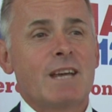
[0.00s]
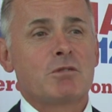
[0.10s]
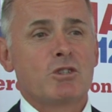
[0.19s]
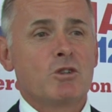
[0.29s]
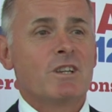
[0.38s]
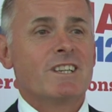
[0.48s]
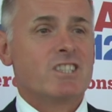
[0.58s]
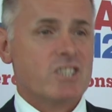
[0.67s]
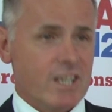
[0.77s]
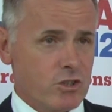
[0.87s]
absolutely
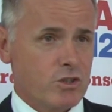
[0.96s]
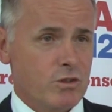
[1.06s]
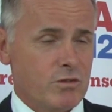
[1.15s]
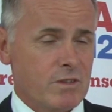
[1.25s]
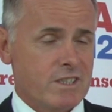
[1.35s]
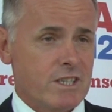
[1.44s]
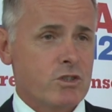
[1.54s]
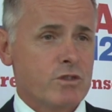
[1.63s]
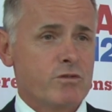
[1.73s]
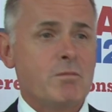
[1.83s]
essential,
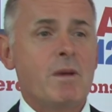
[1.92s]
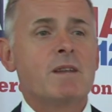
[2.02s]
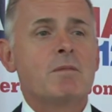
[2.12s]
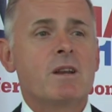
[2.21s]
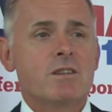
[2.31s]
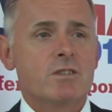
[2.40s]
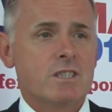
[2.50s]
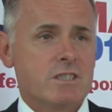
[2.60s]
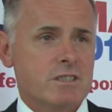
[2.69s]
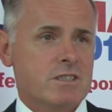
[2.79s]
essential for many, many
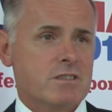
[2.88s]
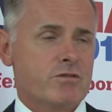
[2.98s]
reasons.